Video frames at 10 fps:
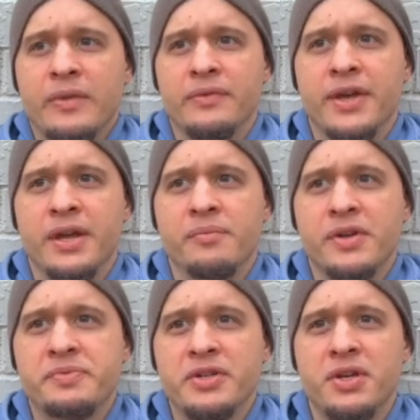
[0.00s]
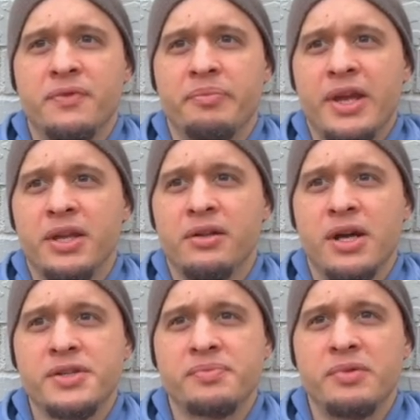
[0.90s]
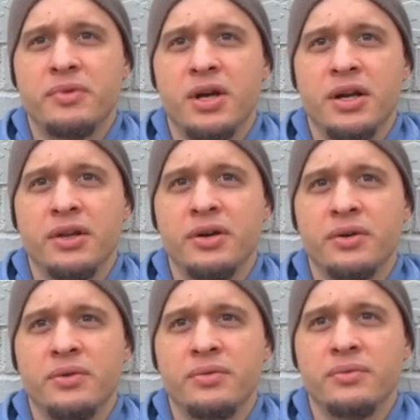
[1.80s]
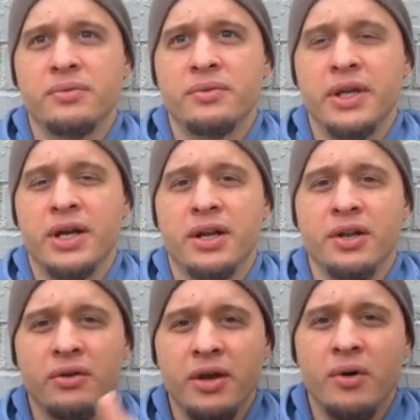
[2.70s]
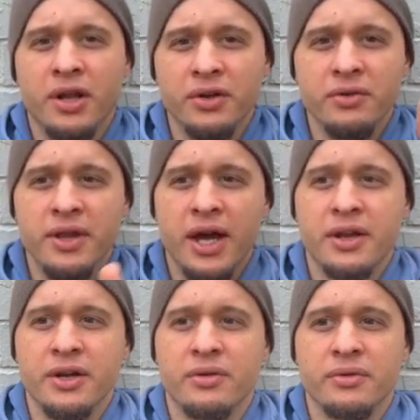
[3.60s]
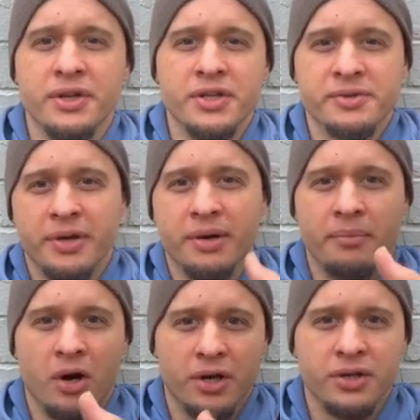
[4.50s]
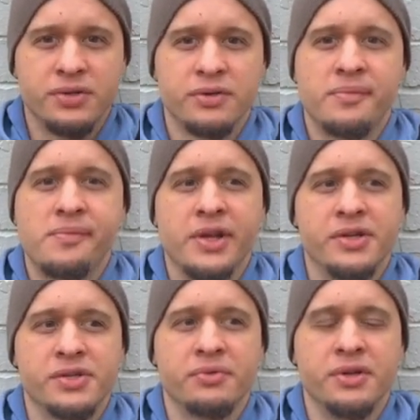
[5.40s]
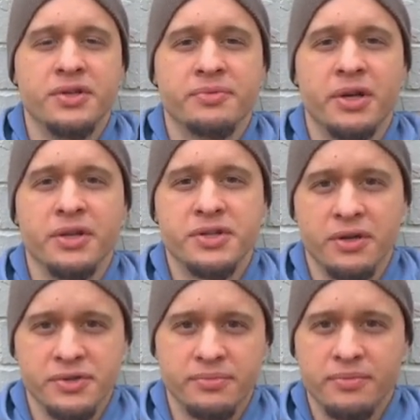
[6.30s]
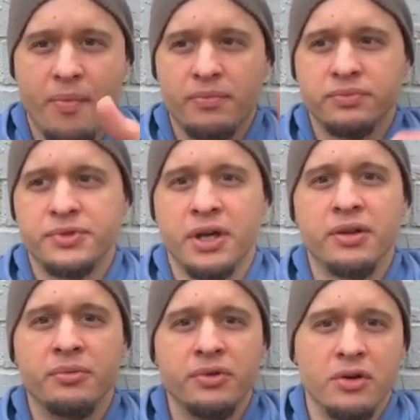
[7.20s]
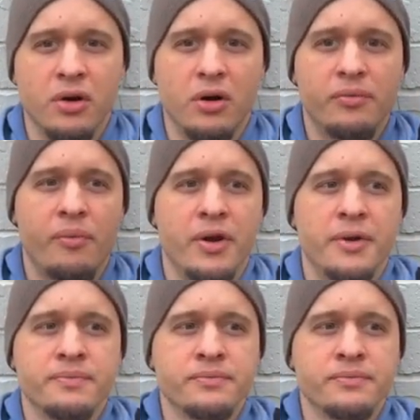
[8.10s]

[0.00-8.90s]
then especially for painting classes, people kind of know they kind of know they want to do that. They don't really need somebody to market to them. They just really need somebody to tell tell them who to call, right?